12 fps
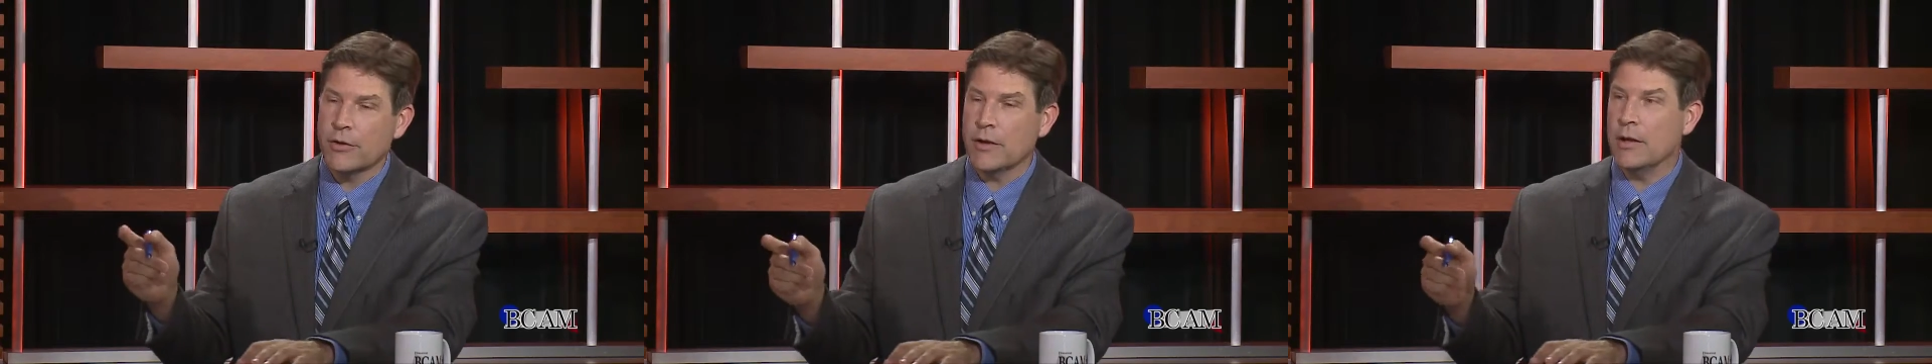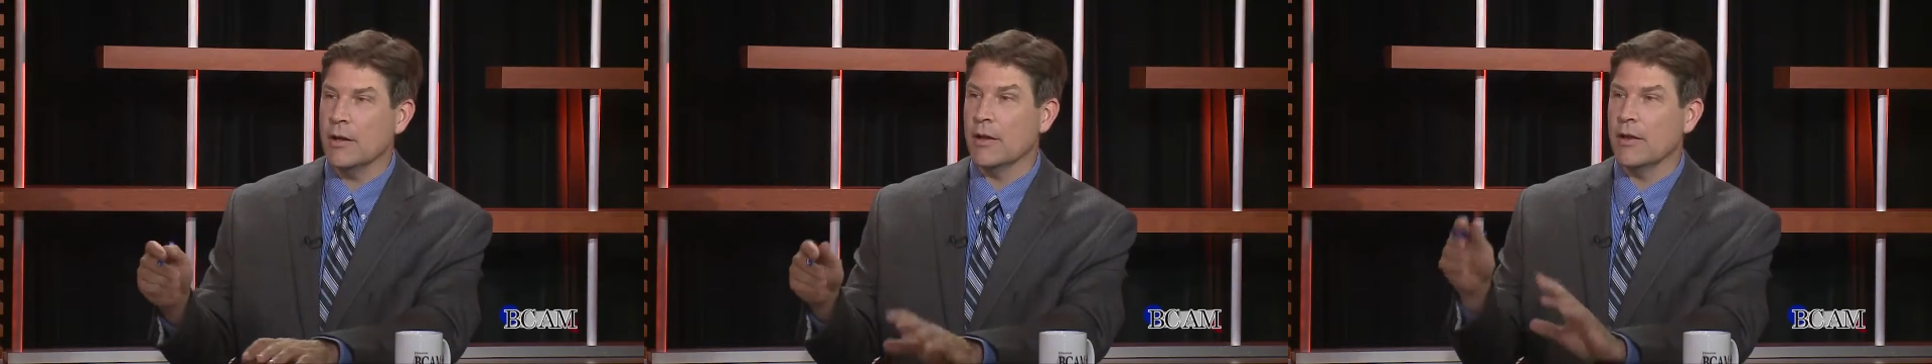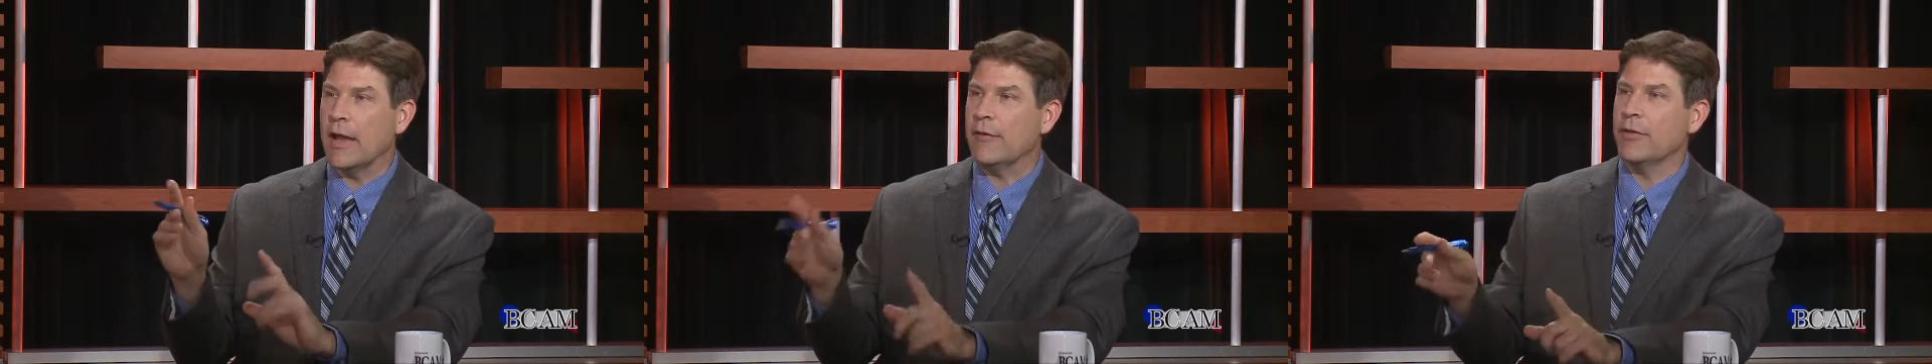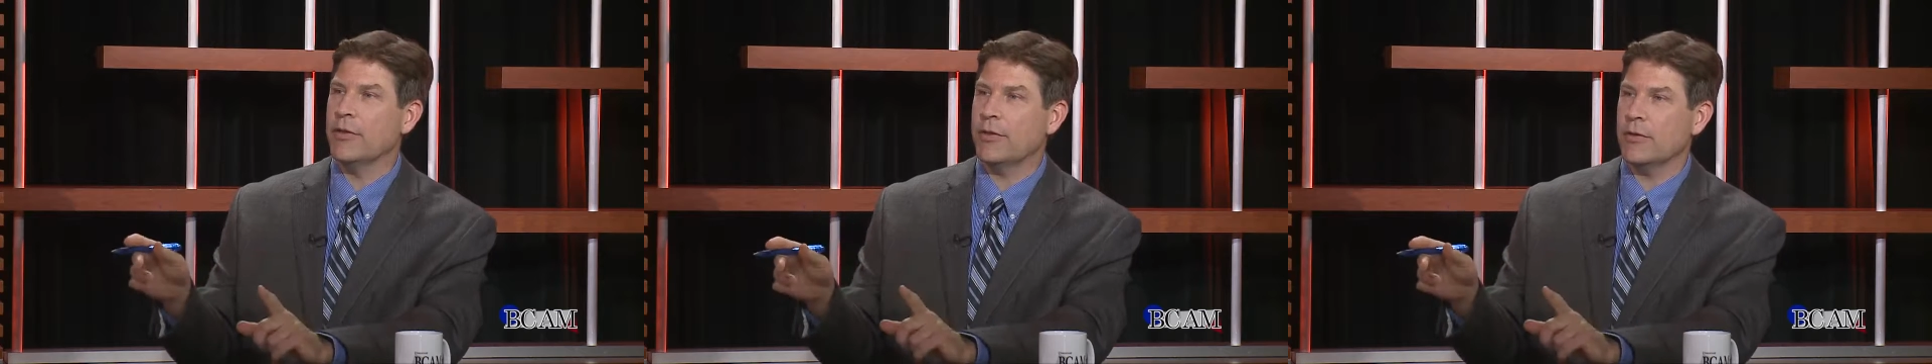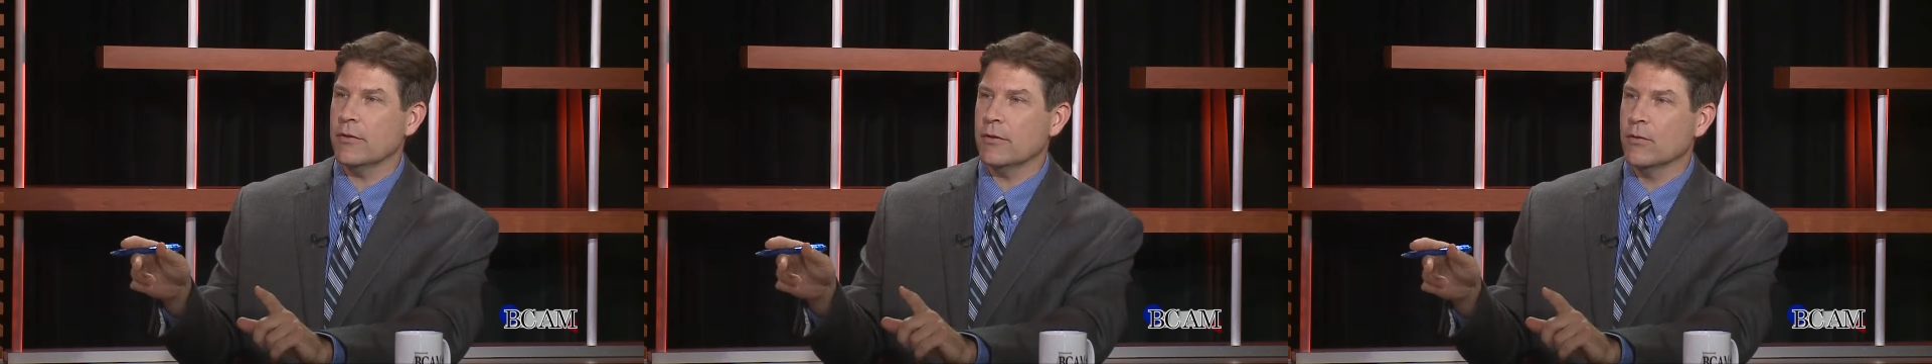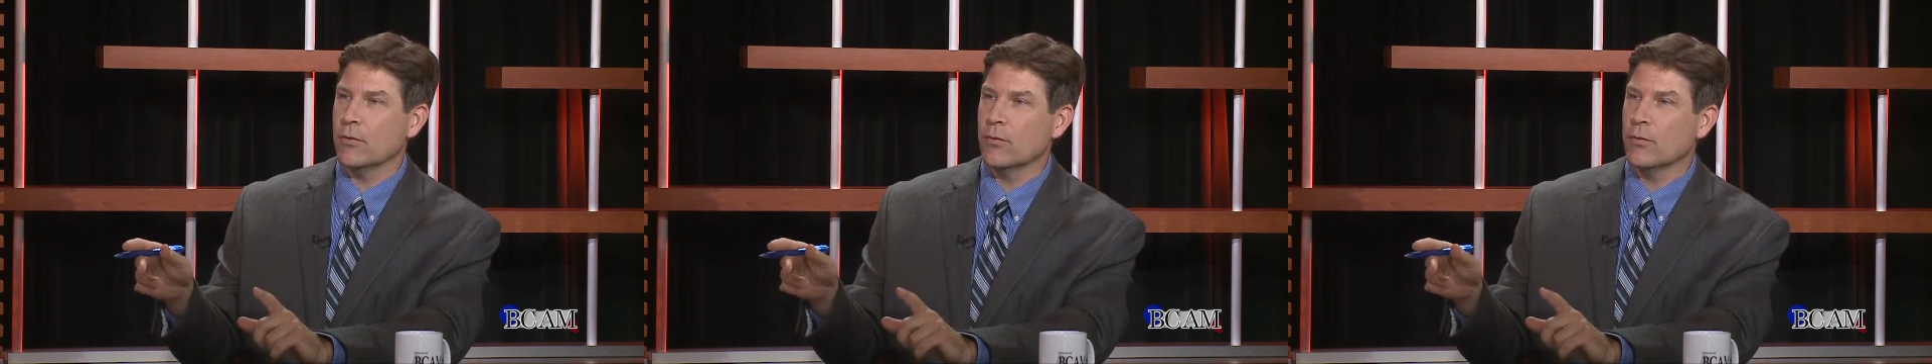the 11th
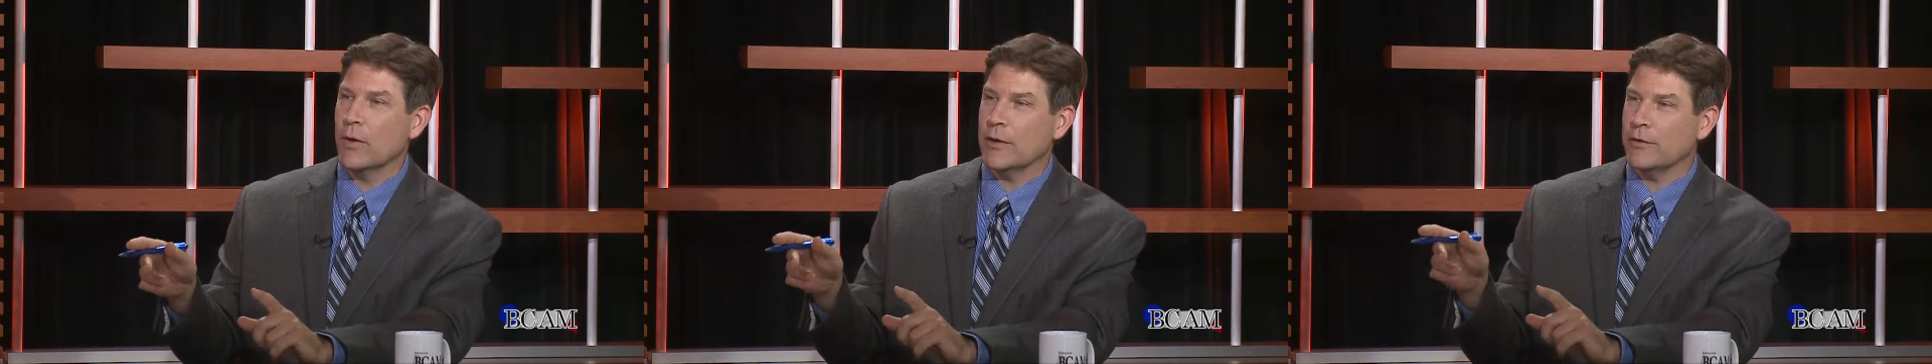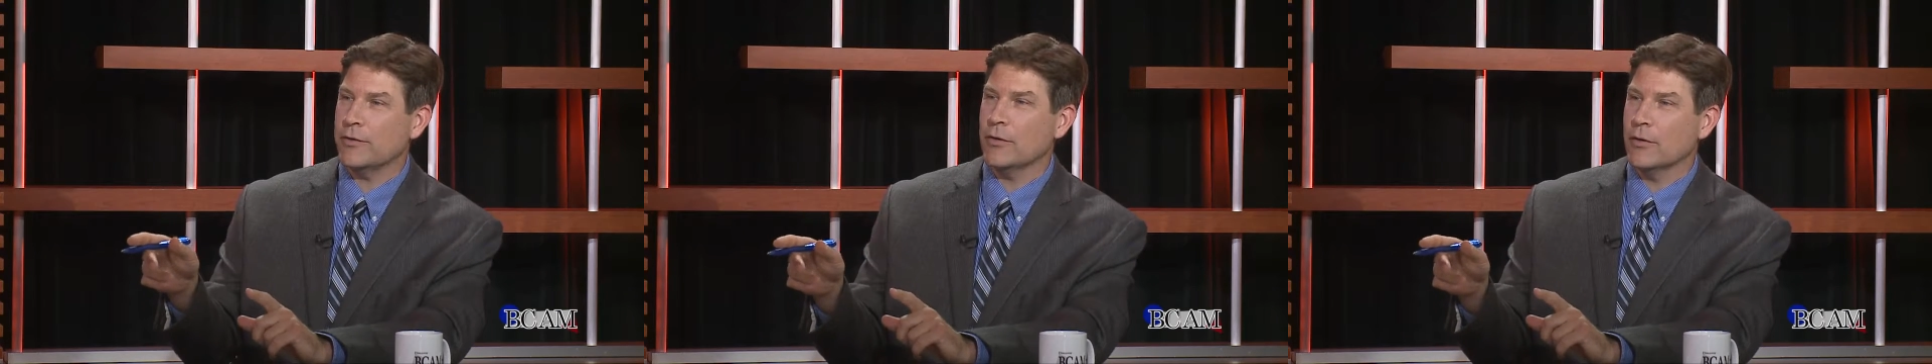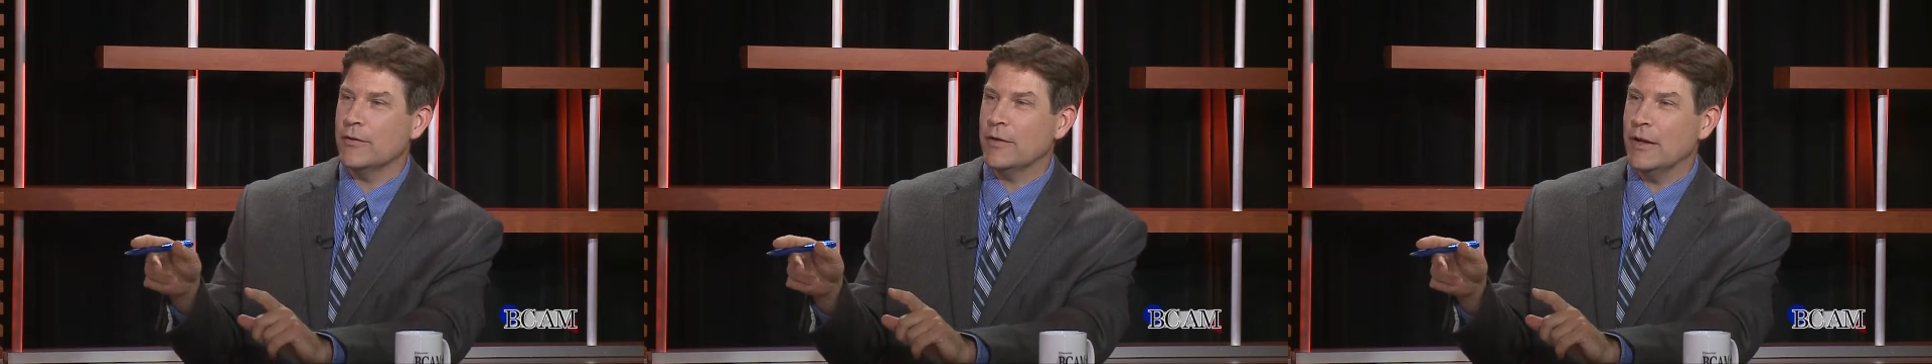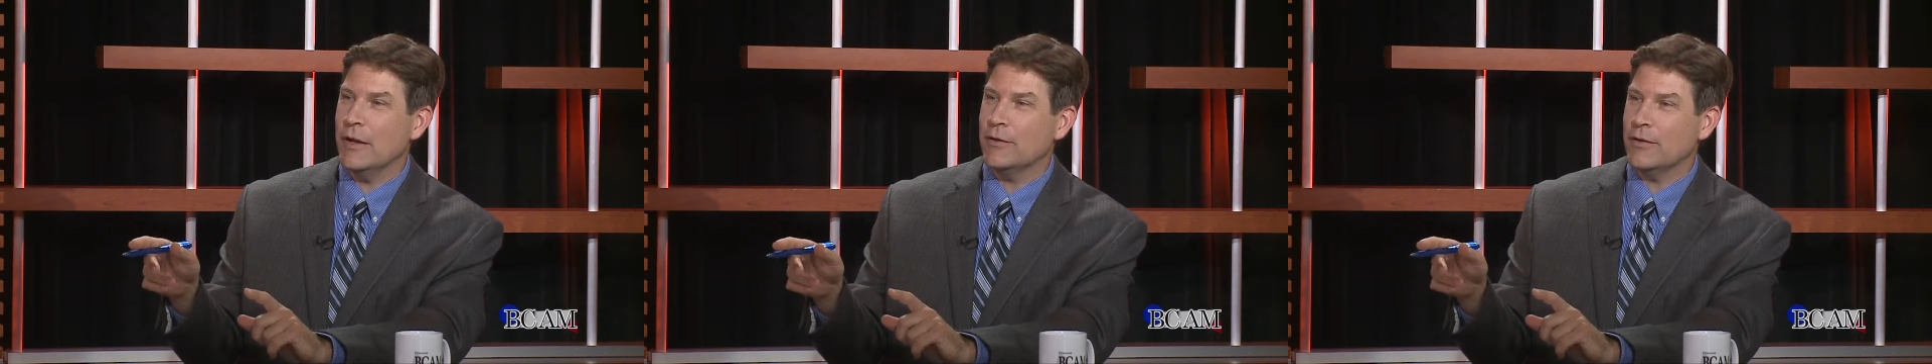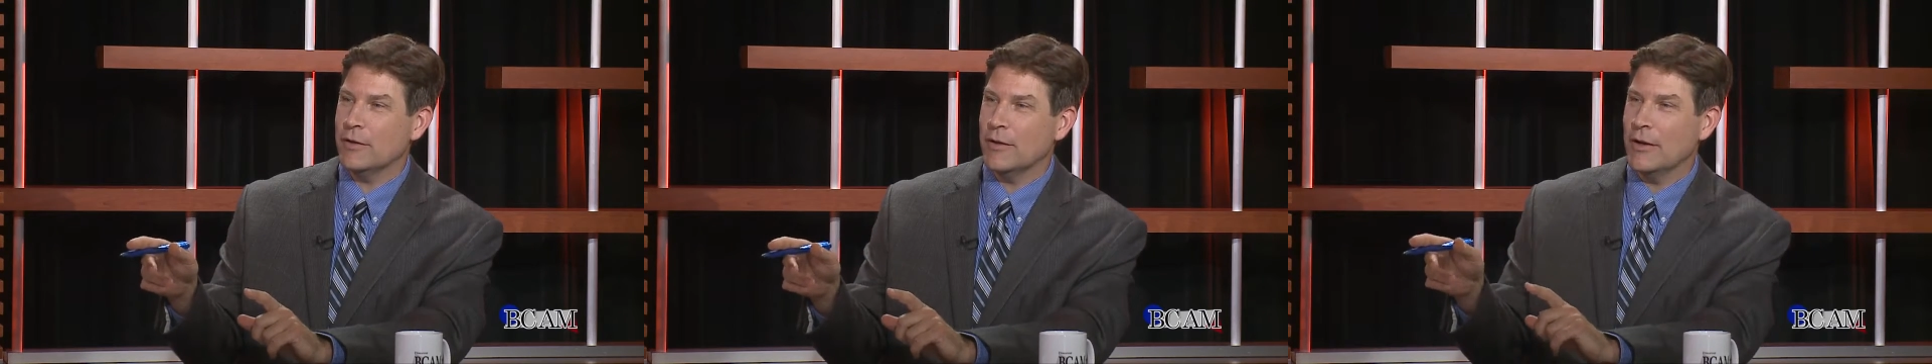Register of Deeds in the